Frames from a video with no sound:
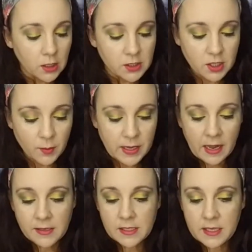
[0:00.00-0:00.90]
So we
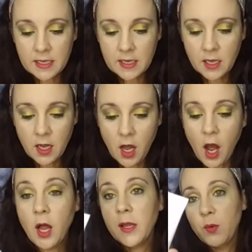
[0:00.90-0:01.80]
got the
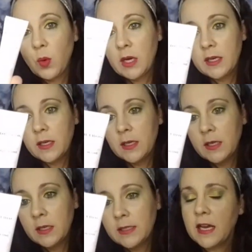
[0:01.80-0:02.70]
all-in-one
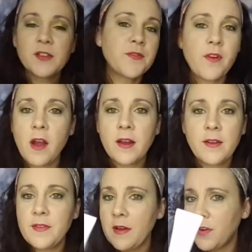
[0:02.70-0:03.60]
Dr. Frog.
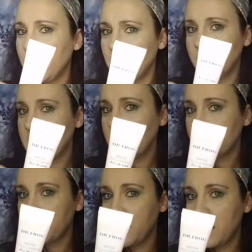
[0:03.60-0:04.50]
I've never heard of
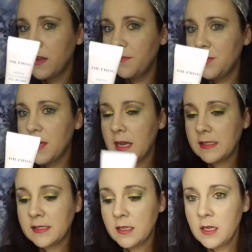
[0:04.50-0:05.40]
Dr. Frog. Have you
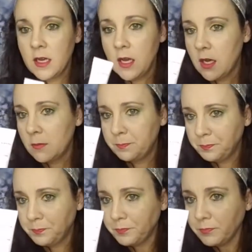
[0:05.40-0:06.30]
guys? Um,
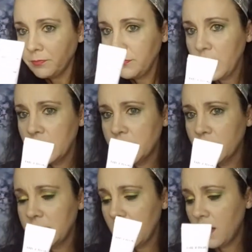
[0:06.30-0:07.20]

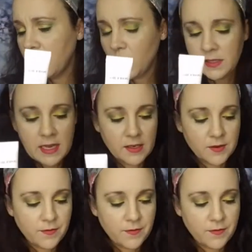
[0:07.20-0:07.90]
so the all-in-one Dr.